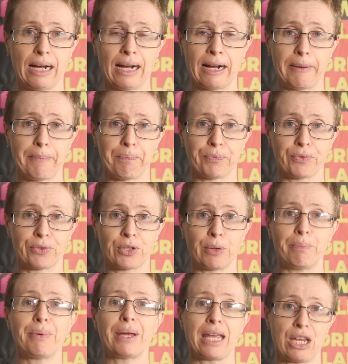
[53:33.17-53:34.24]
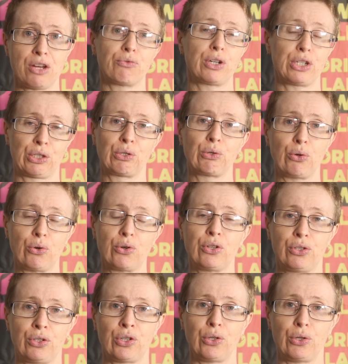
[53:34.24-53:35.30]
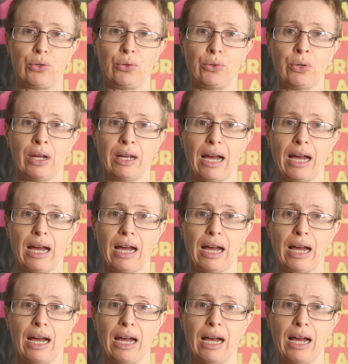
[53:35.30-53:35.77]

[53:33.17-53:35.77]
um, to being restored to